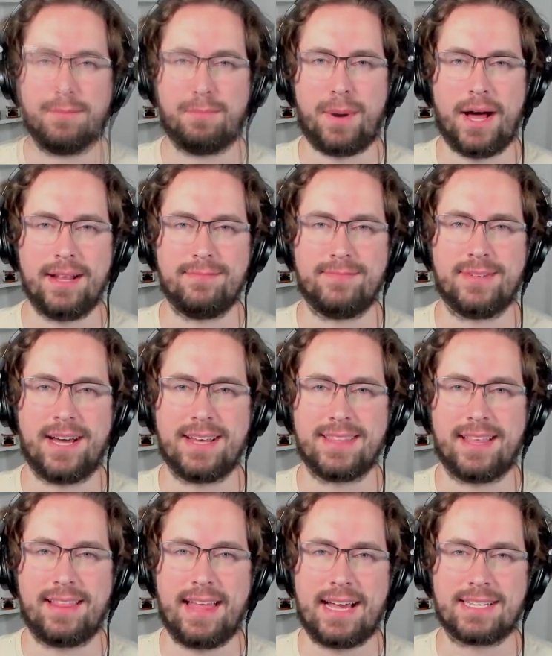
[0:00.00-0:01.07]
But
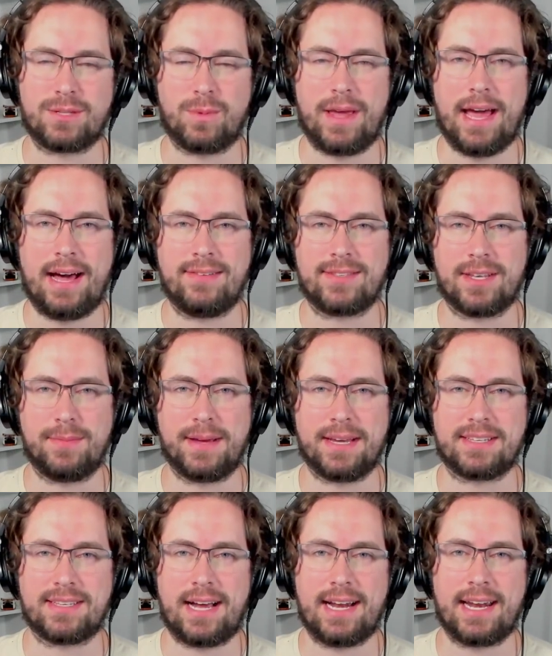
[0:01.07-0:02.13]
nonetheless, we have some
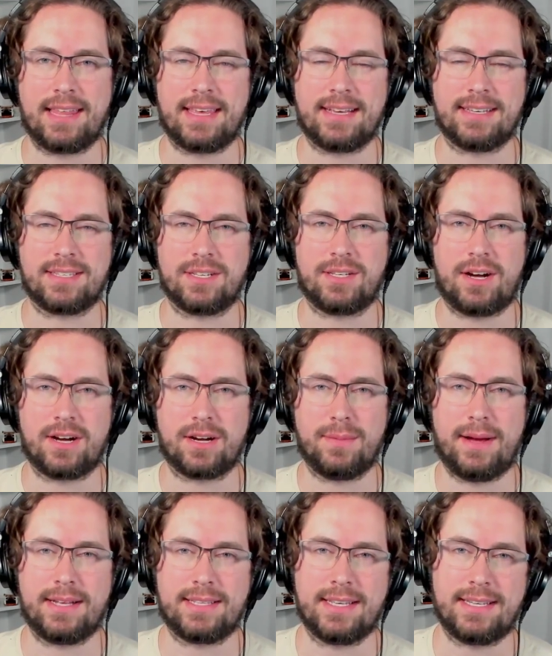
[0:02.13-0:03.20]
exciting things to talk
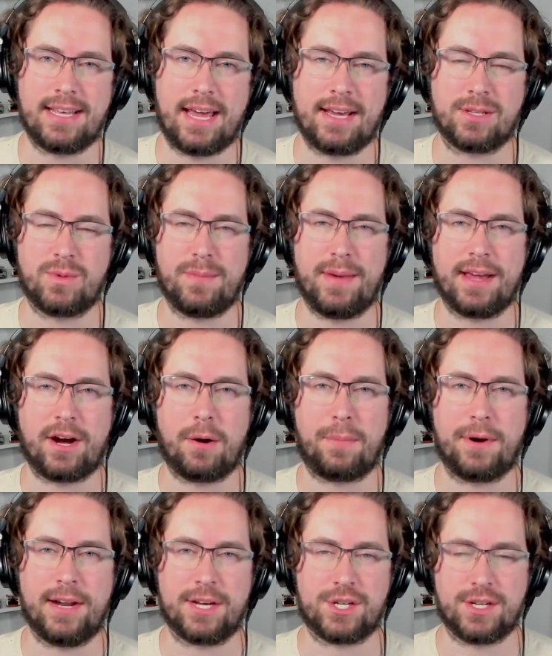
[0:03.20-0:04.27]
about today as we make our
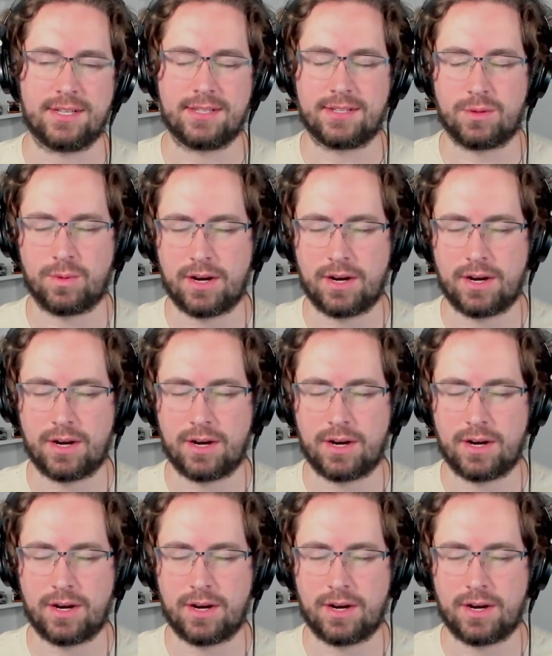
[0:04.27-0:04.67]
predictions.